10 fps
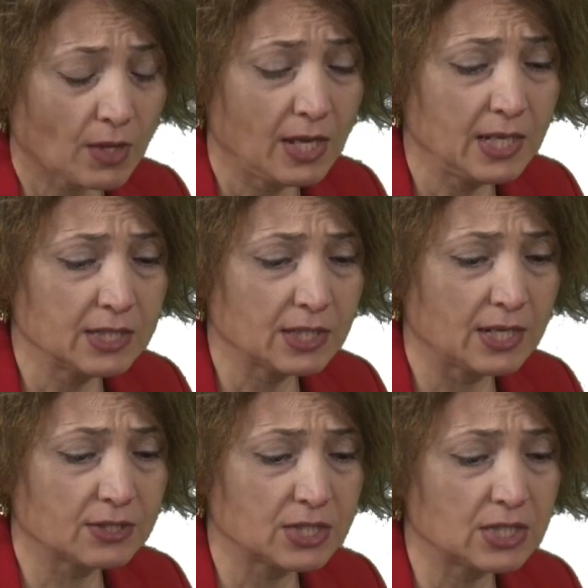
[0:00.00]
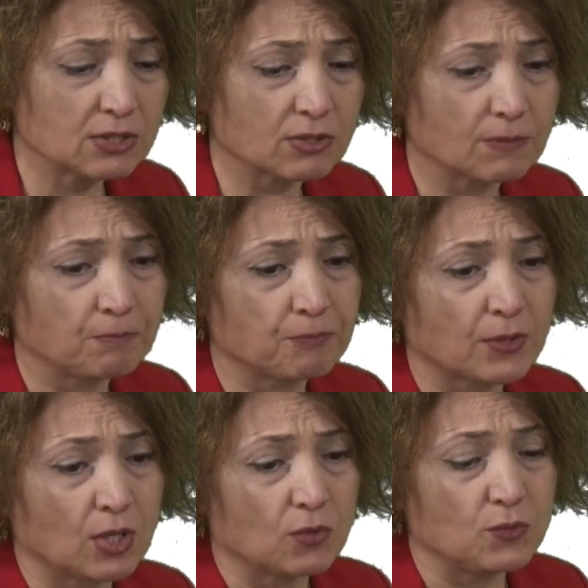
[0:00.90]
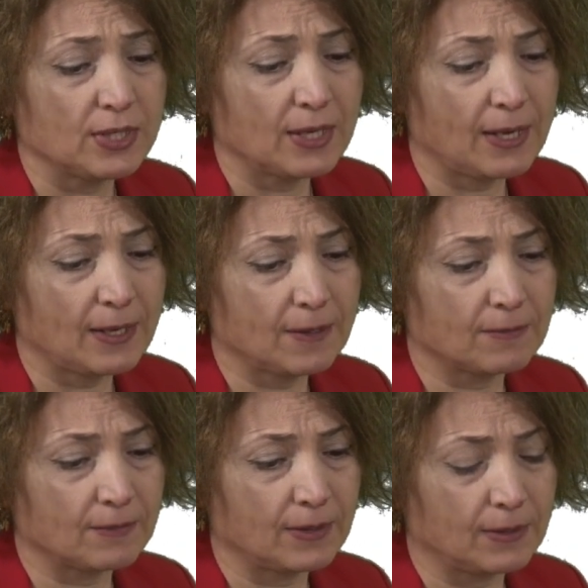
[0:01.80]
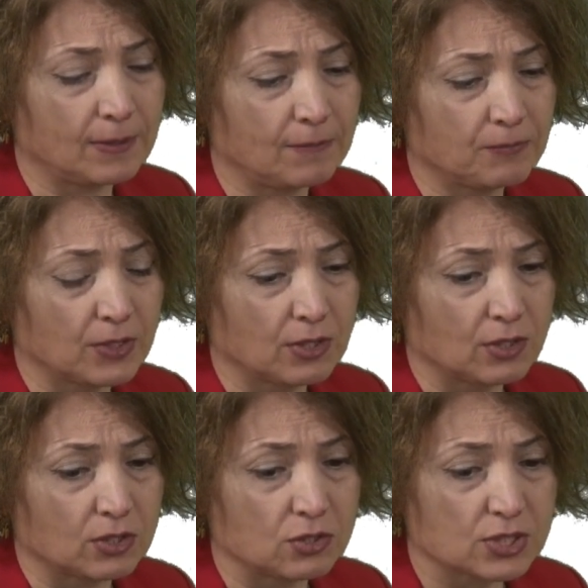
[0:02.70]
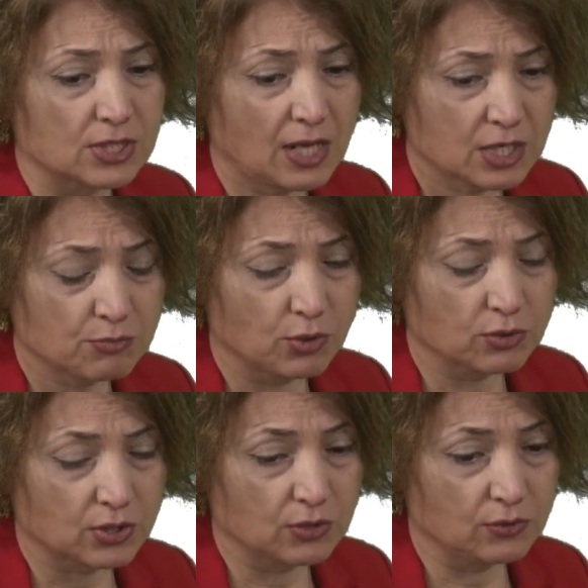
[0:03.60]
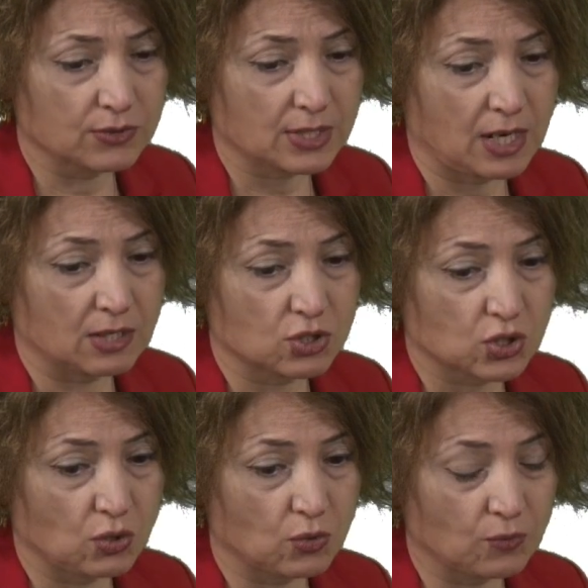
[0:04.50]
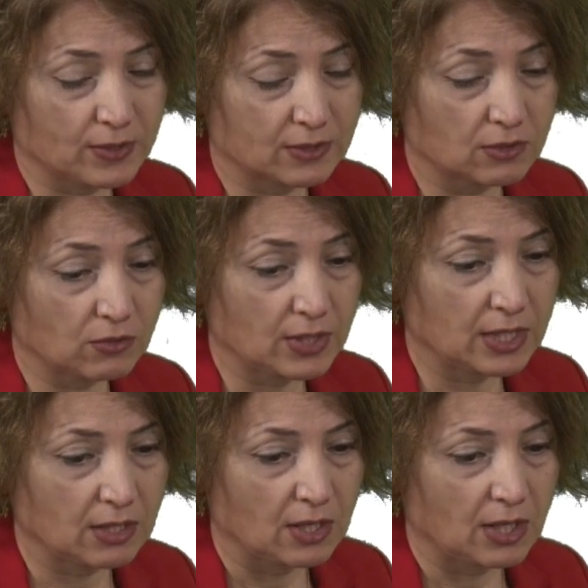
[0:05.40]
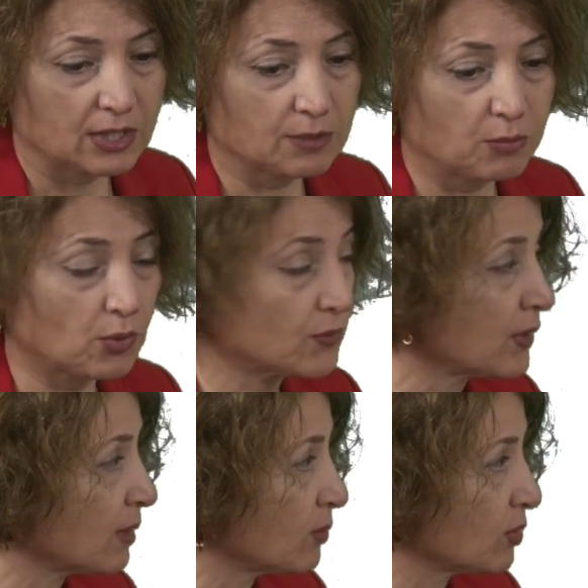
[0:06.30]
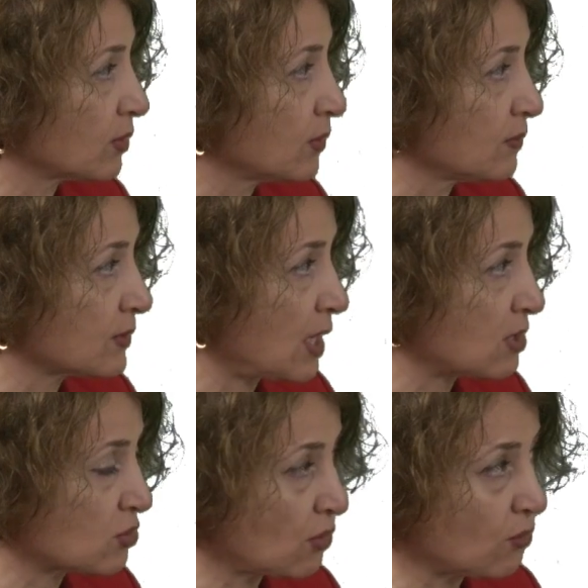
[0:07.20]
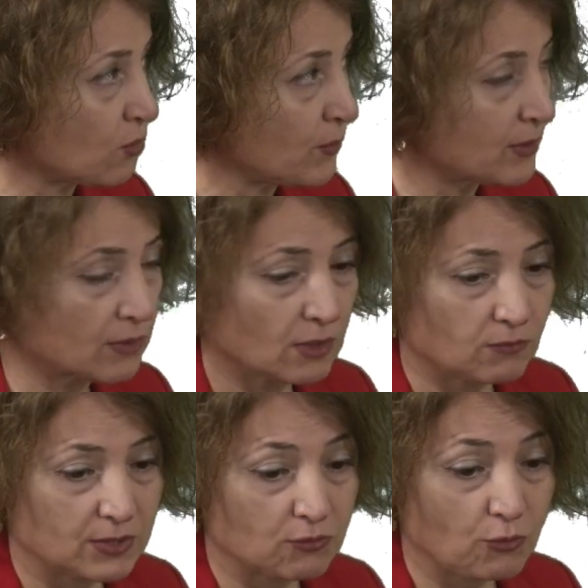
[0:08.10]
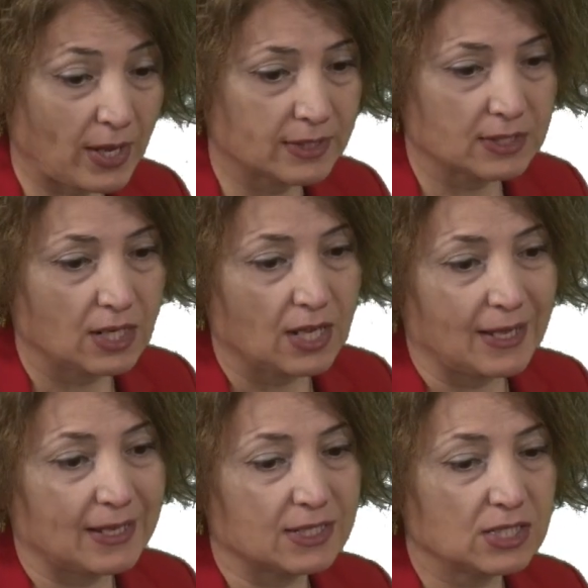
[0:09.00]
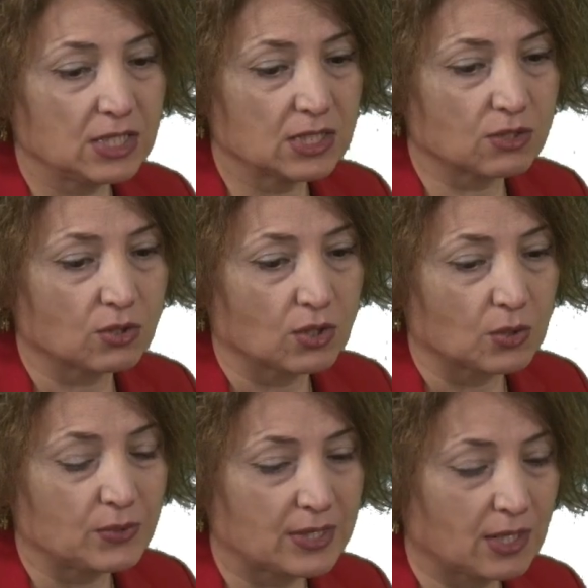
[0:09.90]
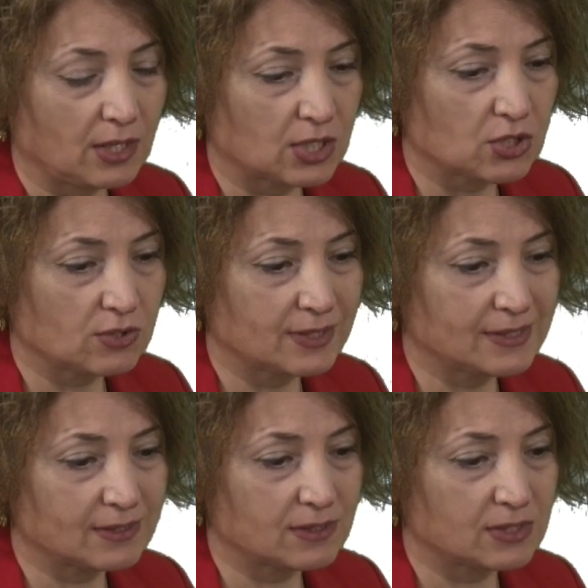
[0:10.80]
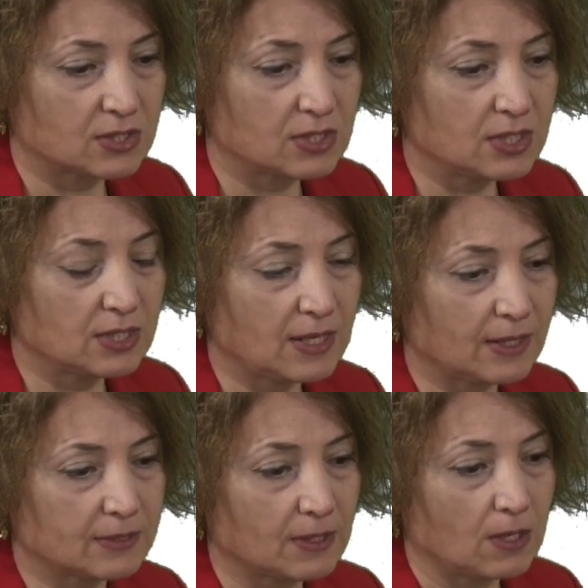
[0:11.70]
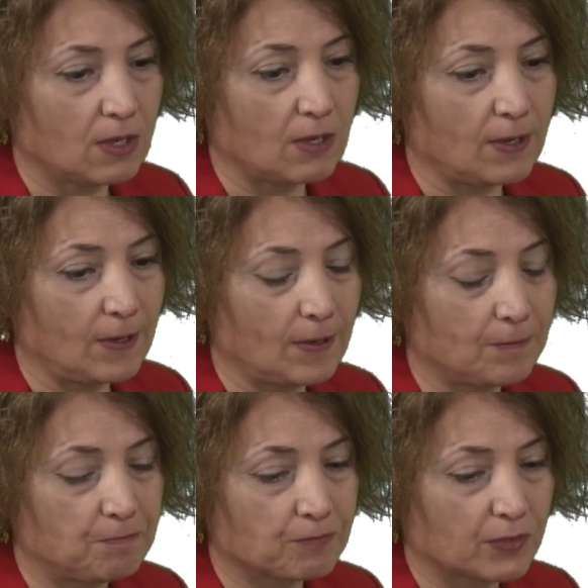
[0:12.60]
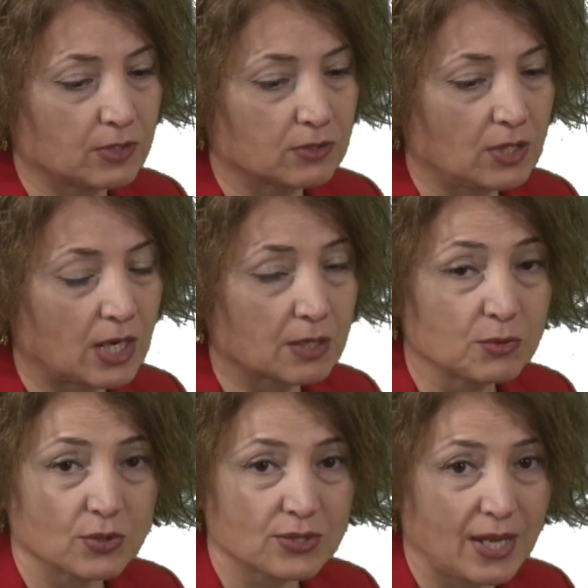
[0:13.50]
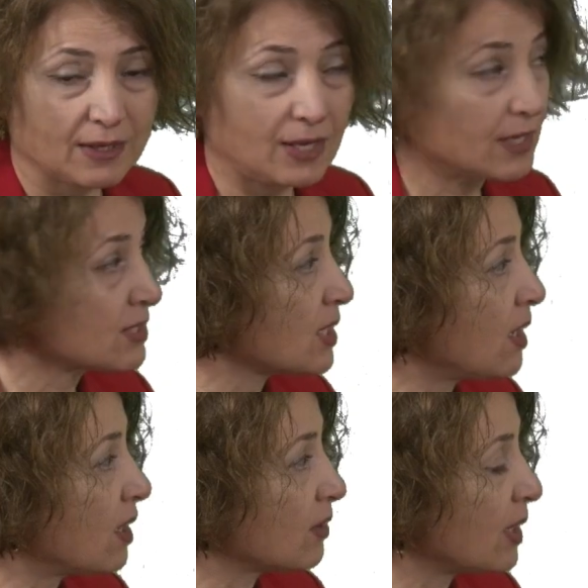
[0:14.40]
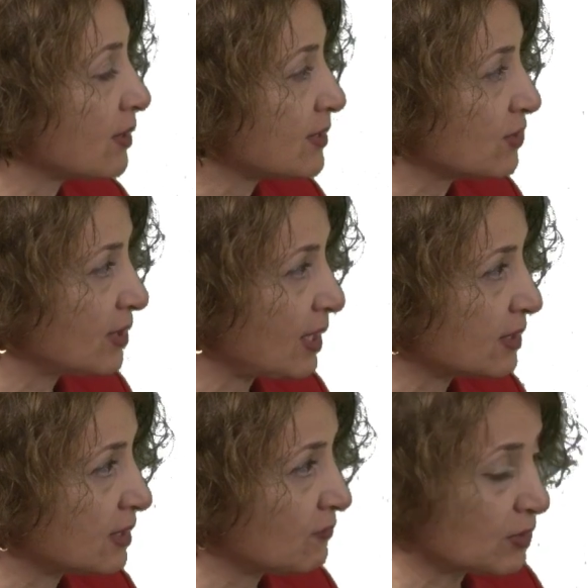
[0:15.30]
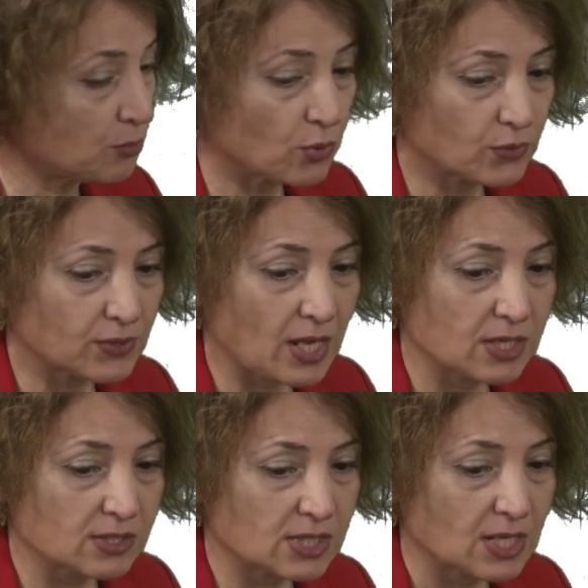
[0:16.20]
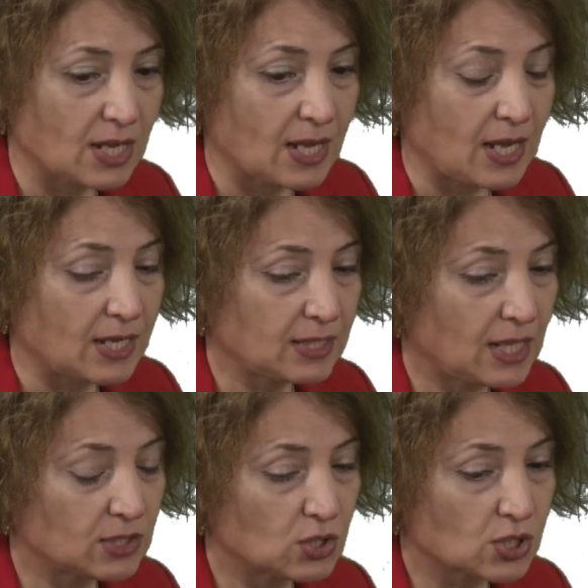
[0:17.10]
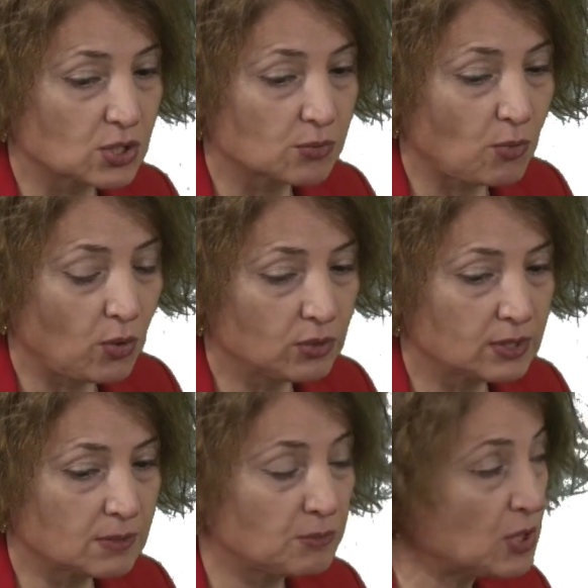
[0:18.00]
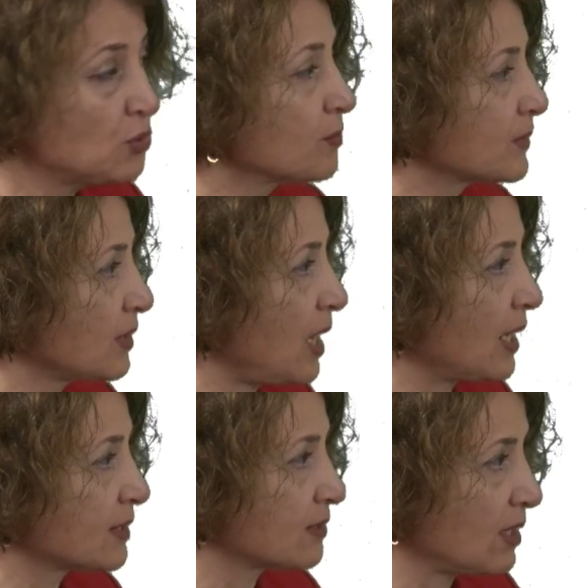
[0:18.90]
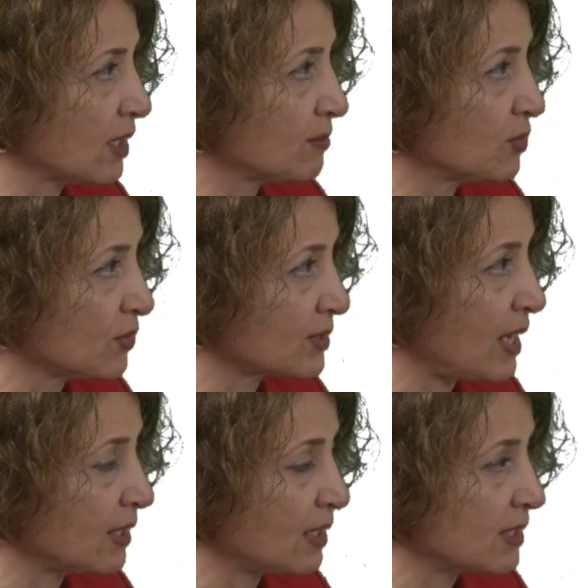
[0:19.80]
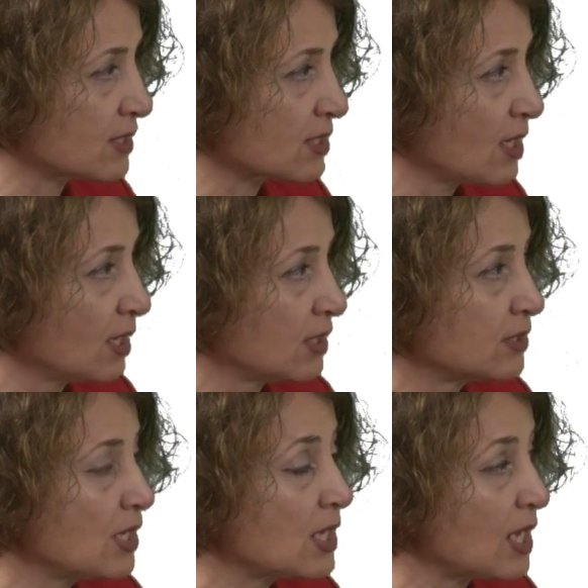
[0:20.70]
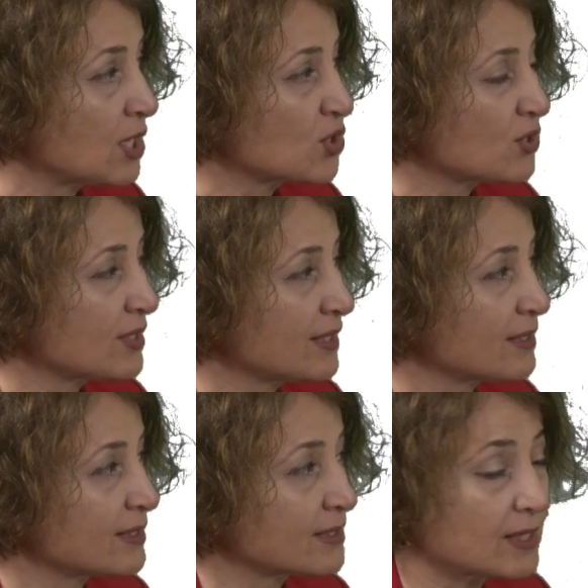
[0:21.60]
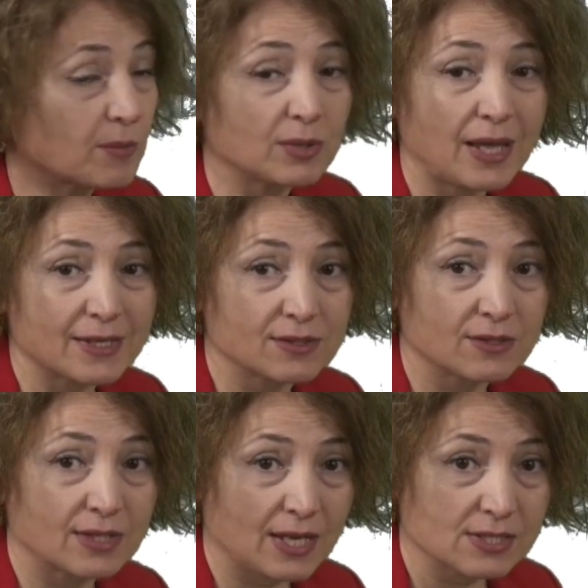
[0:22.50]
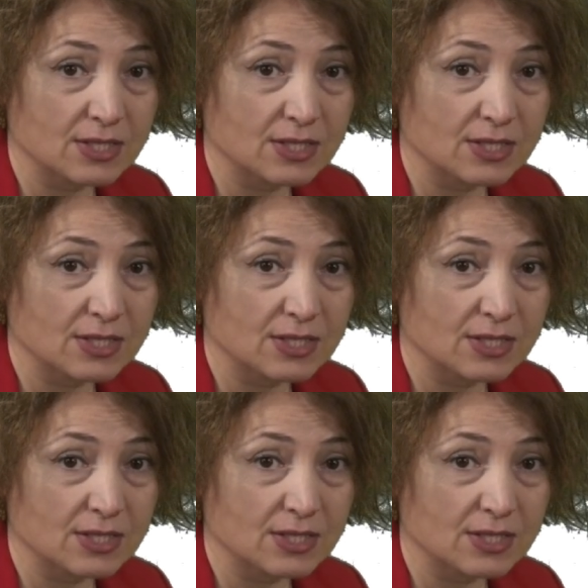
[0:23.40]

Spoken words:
And here we have starch molecules are shown with green and the protein molecules are shown with red. And here we can actually see that the arabinose islands are interacting with proteins, and then the smaller medium-sized arabinose islands, they actually stabilize the gas